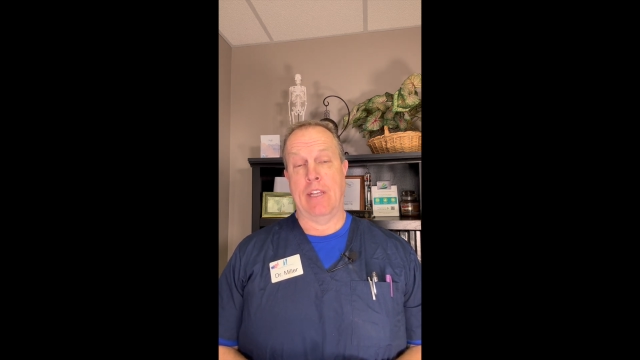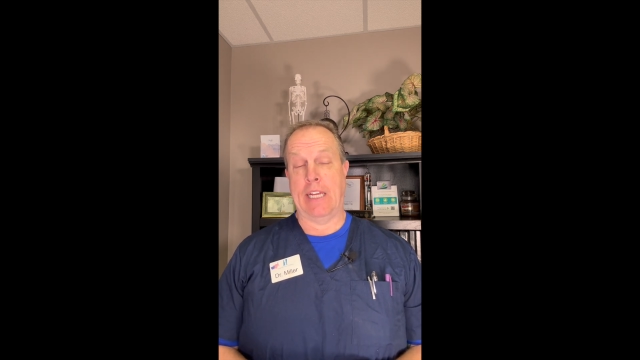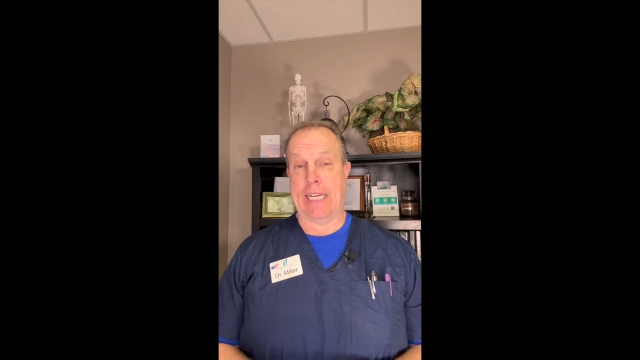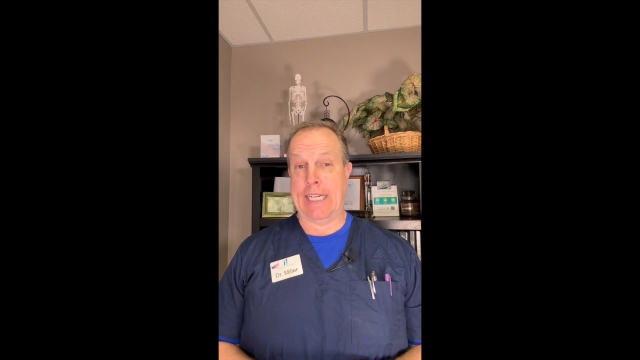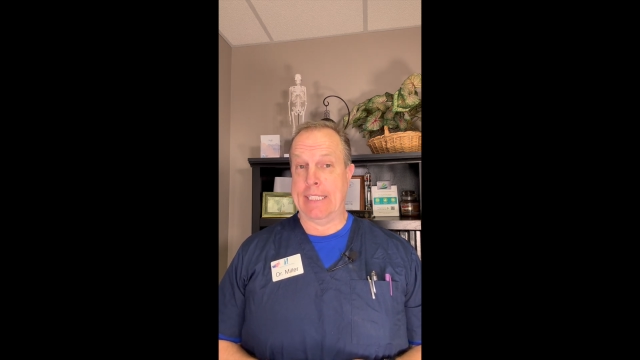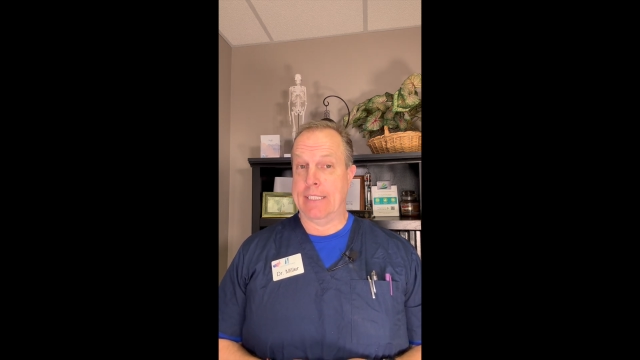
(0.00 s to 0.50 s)

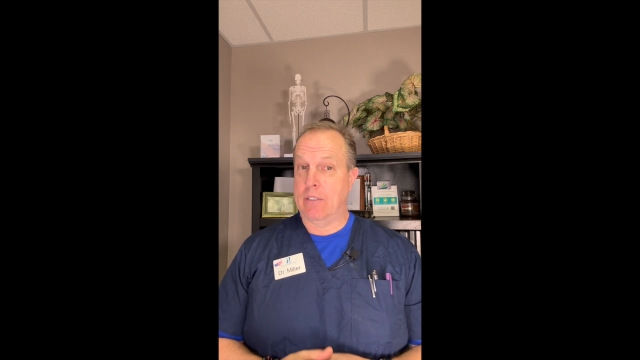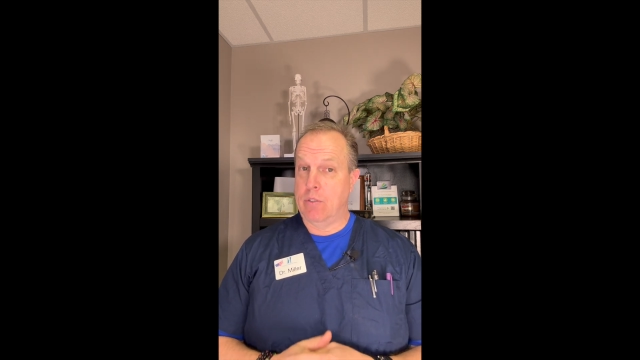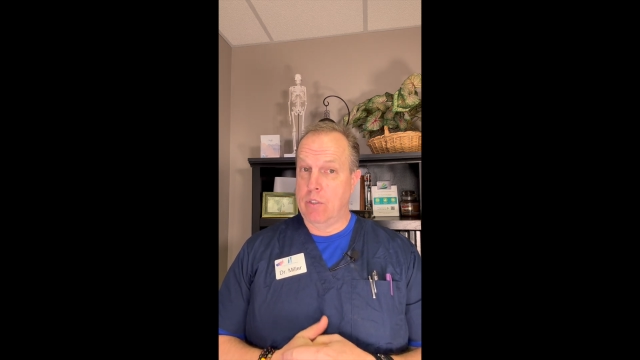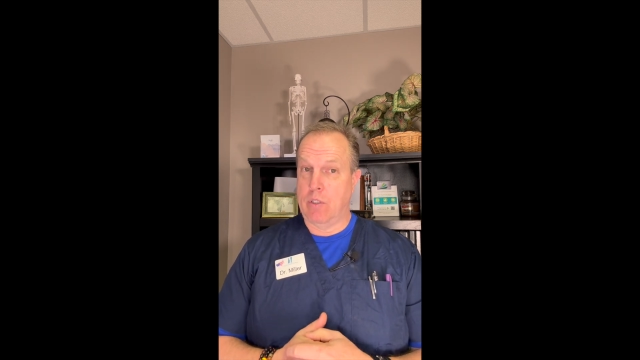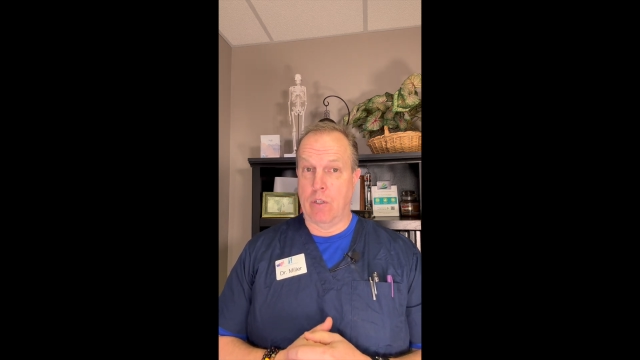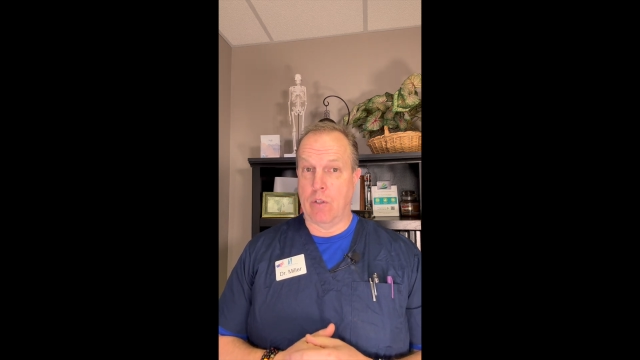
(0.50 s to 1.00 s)
And
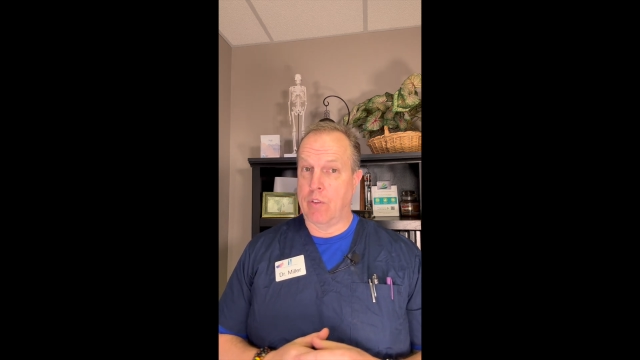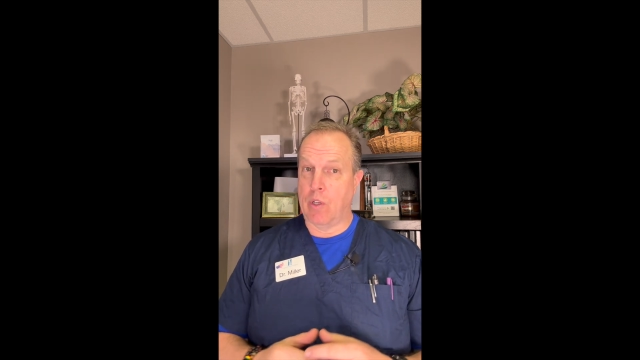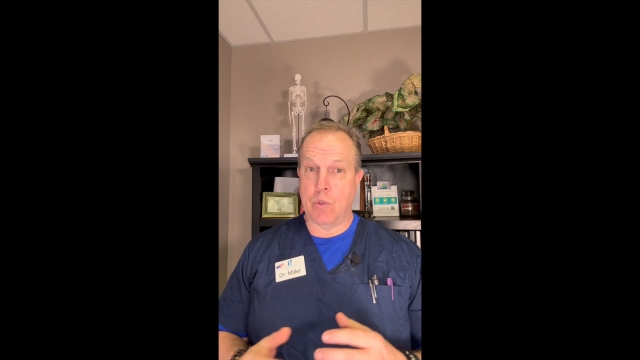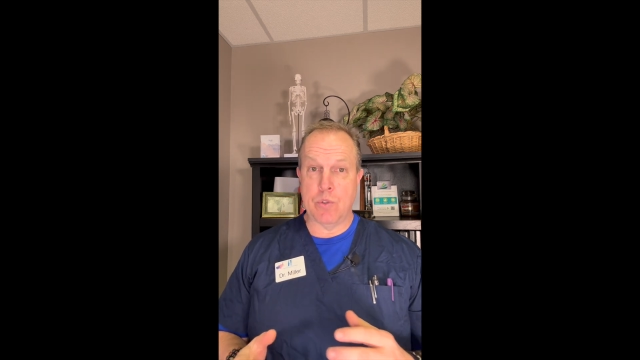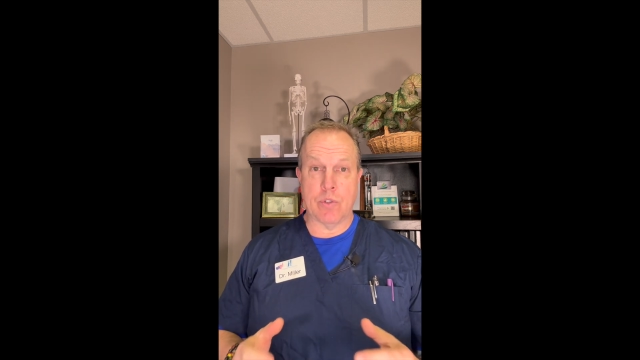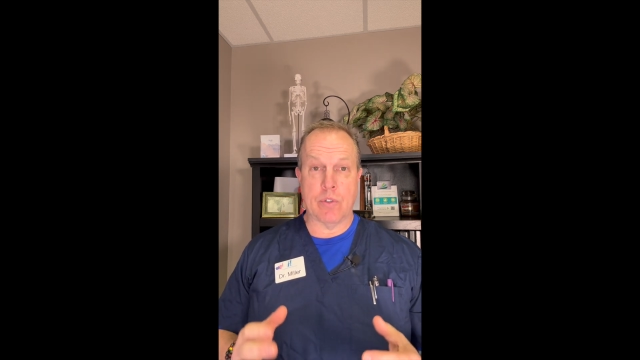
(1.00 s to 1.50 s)

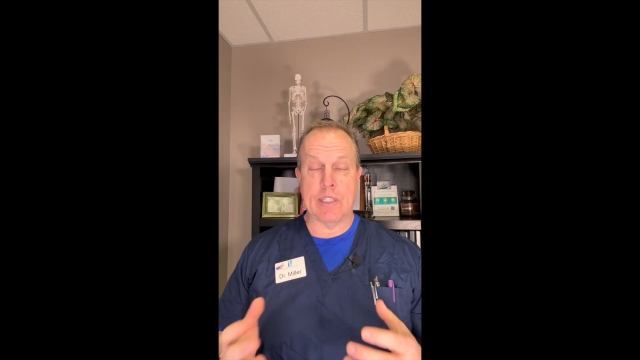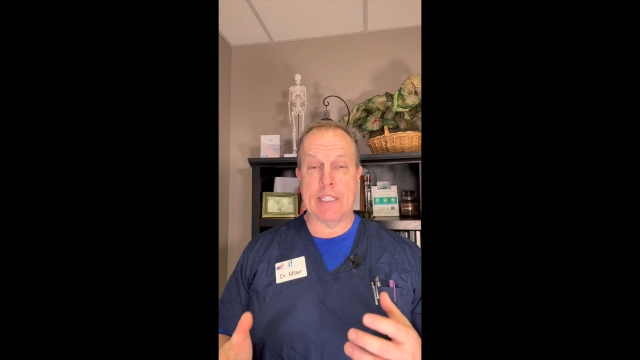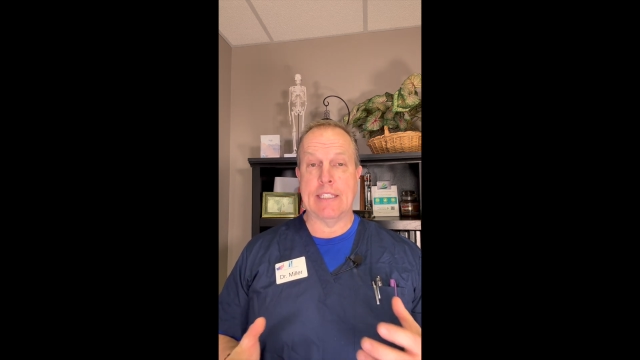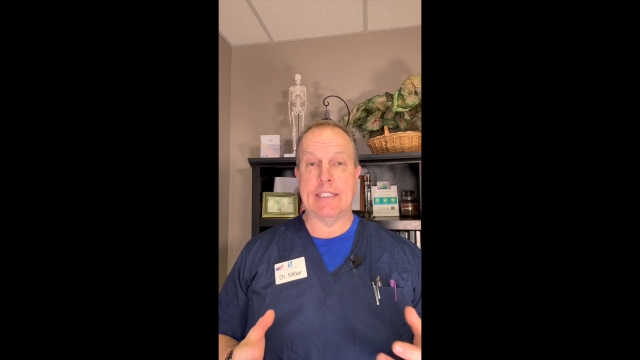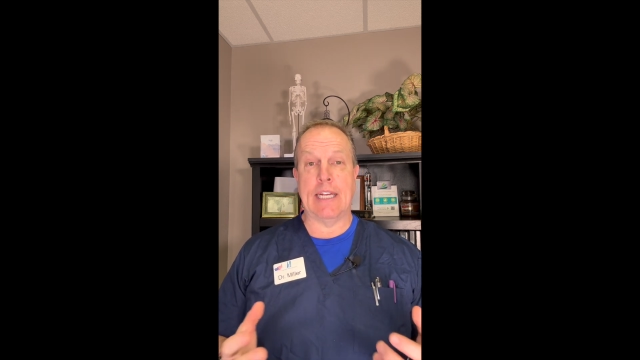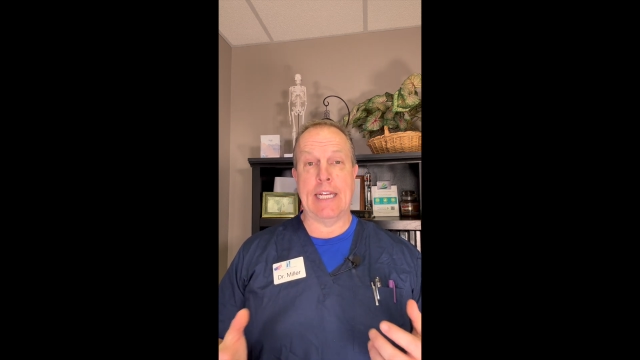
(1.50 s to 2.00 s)
those are
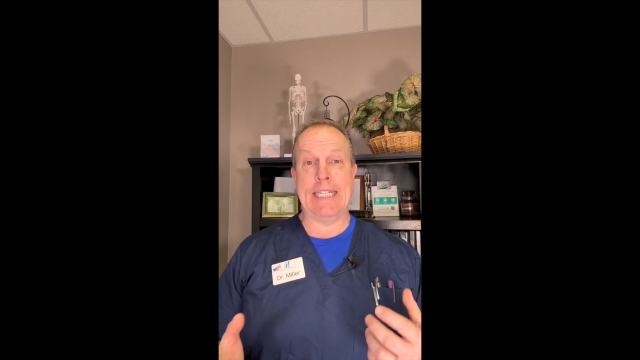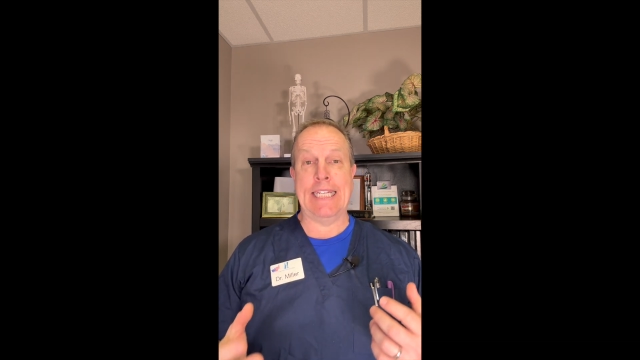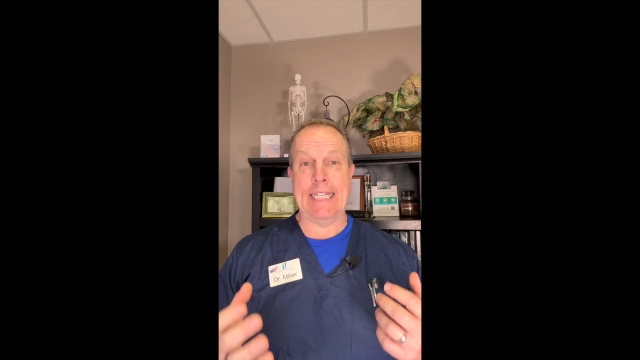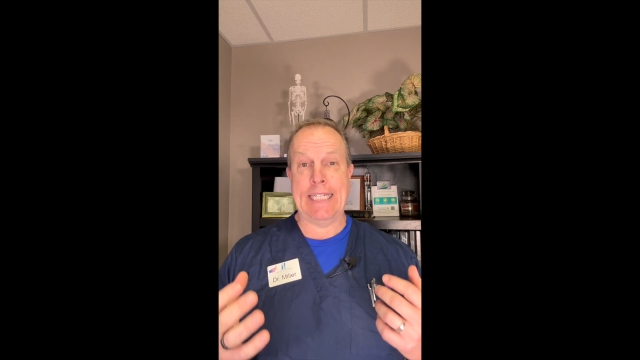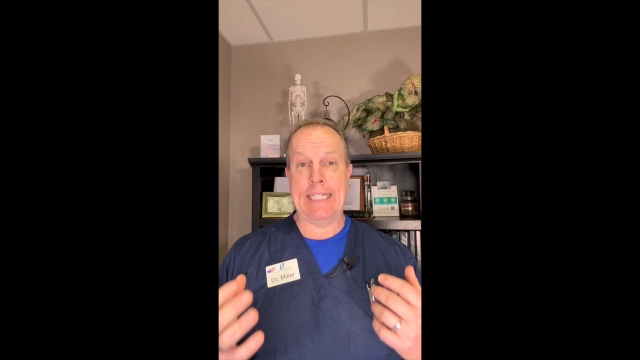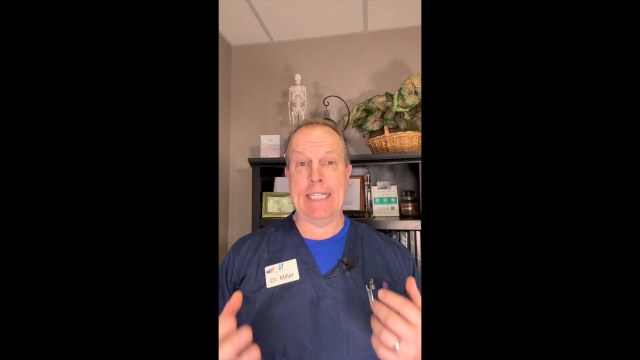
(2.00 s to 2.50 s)
things that
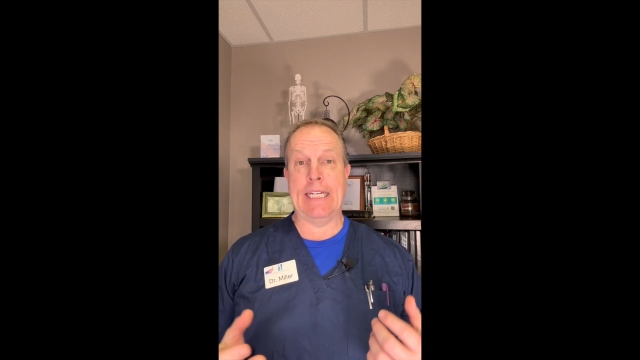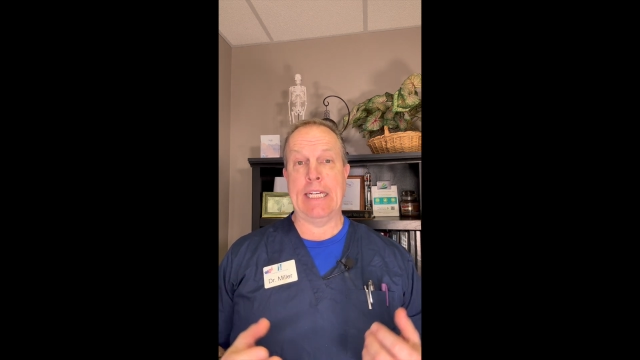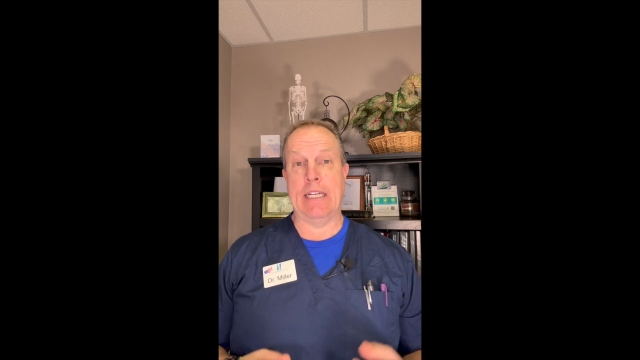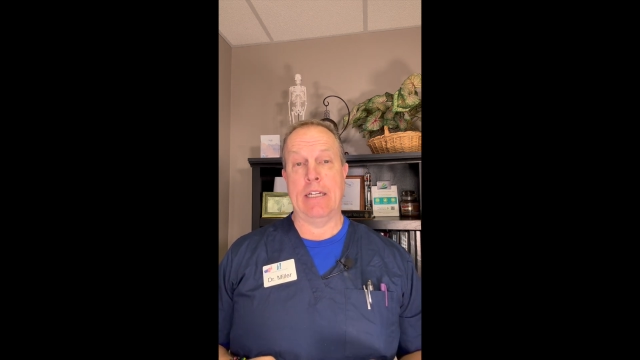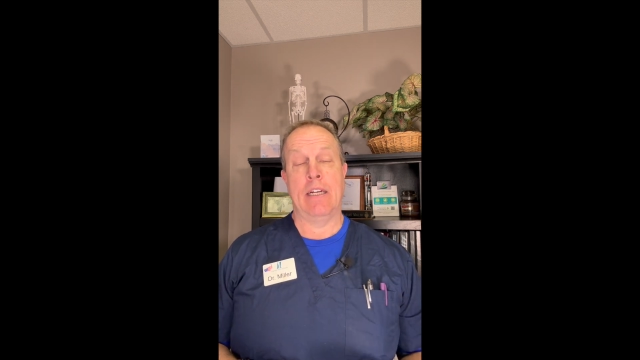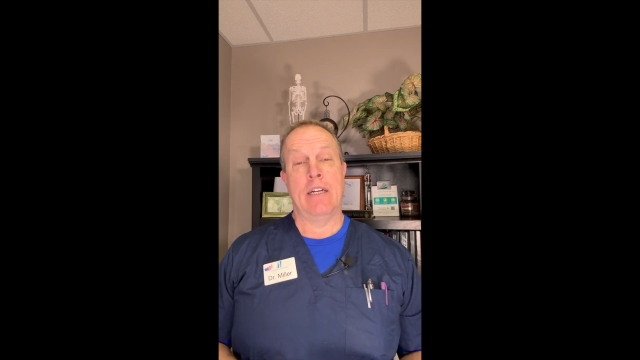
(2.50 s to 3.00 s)
you
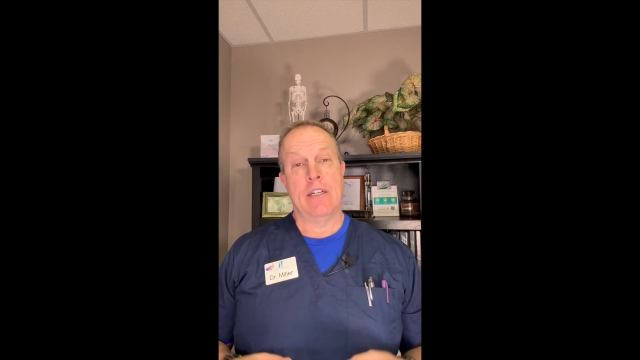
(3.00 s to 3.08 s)
need.